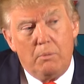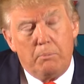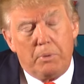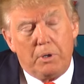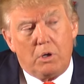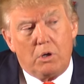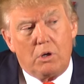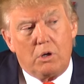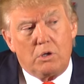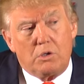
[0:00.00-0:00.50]

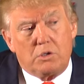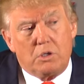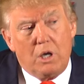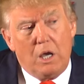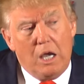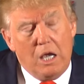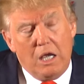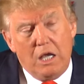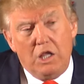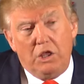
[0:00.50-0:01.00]
Because
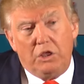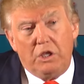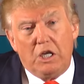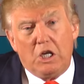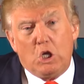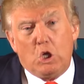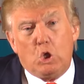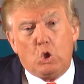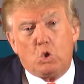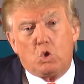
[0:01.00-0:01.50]

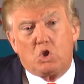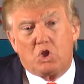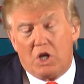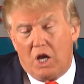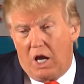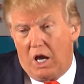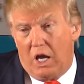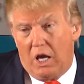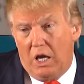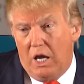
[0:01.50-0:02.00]
anything you
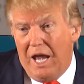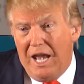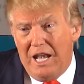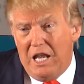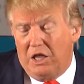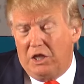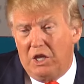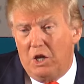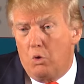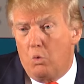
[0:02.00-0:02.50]
say,
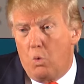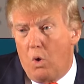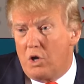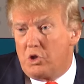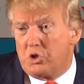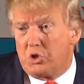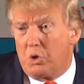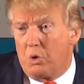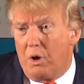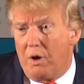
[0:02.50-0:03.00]
anything
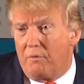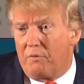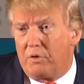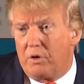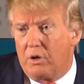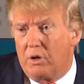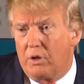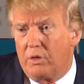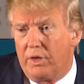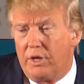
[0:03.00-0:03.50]

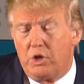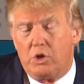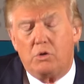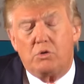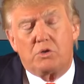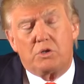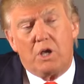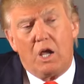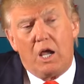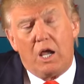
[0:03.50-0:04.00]
whatsoever that you
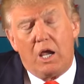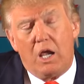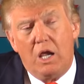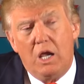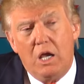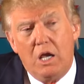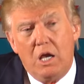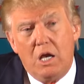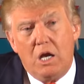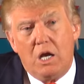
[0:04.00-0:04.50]
say,
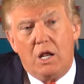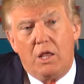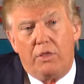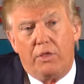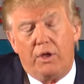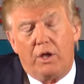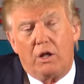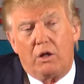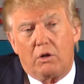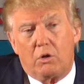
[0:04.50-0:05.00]

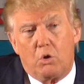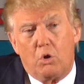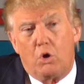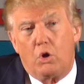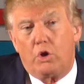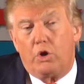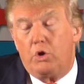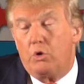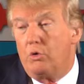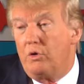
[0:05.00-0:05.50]
they'll
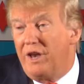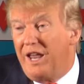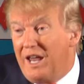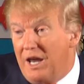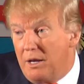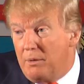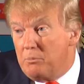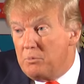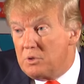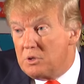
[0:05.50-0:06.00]
call you
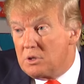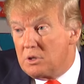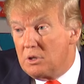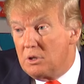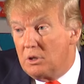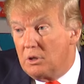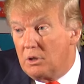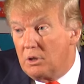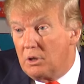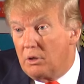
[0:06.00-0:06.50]
names.
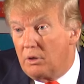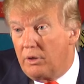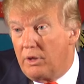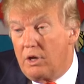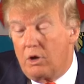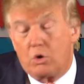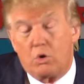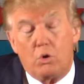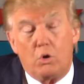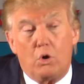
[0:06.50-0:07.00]

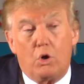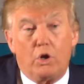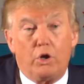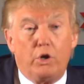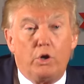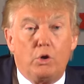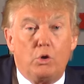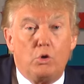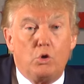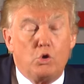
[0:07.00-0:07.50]
They'll call
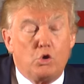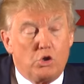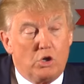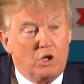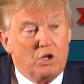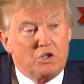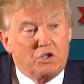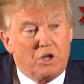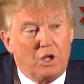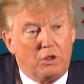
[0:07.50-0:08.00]
you, you
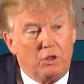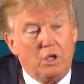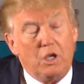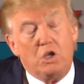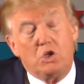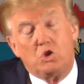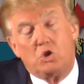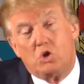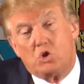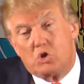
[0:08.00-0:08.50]
shouldn't have said
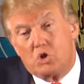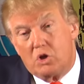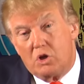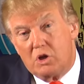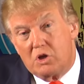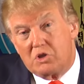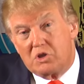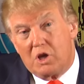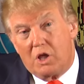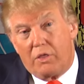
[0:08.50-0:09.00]
this, you
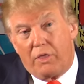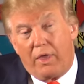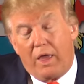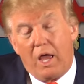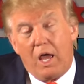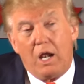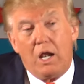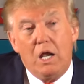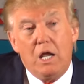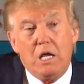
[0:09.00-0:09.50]
shouldn't have said
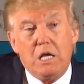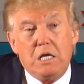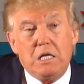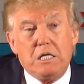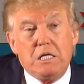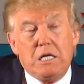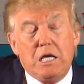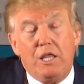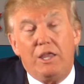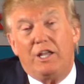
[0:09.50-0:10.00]
that.
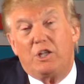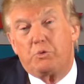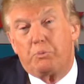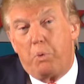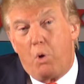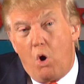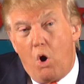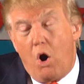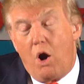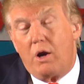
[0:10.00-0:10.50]
And that's
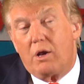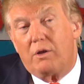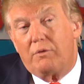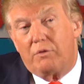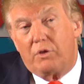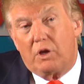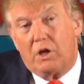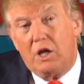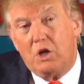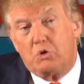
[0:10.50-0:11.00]
part
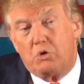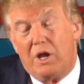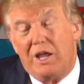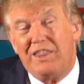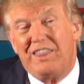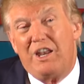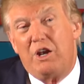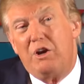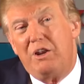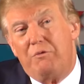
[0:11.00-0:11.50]
of the country.
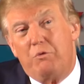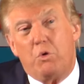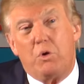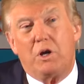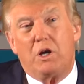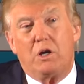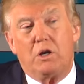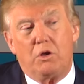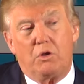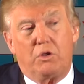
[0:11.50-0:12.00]
And they don't even
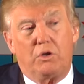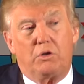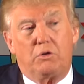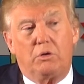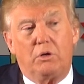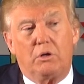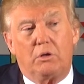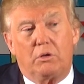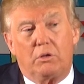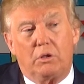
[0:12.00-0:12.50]
want to know the
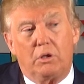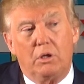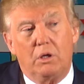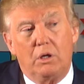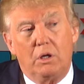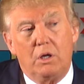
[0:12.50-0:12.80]
truth.